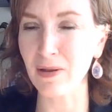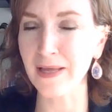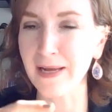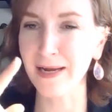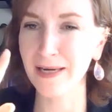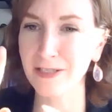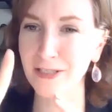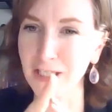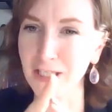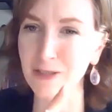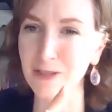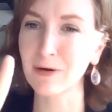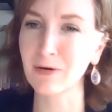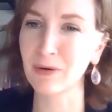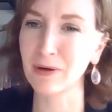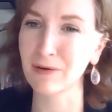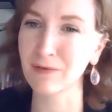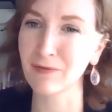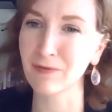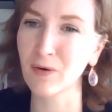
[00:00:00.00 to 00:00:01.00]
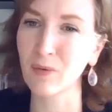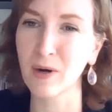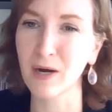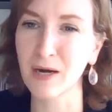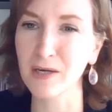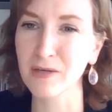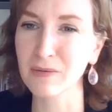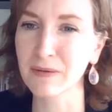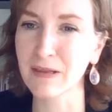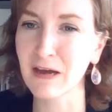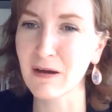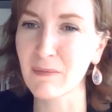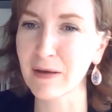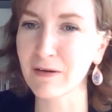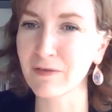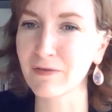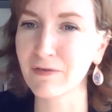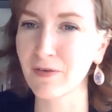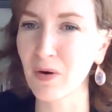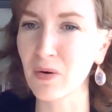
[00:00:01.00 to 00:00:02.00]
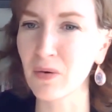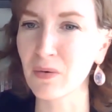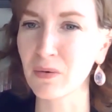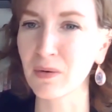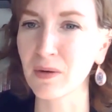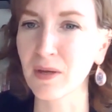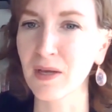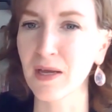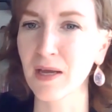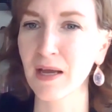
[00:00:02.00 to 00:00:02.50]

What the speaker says: Like I talked about going for walks without my phone,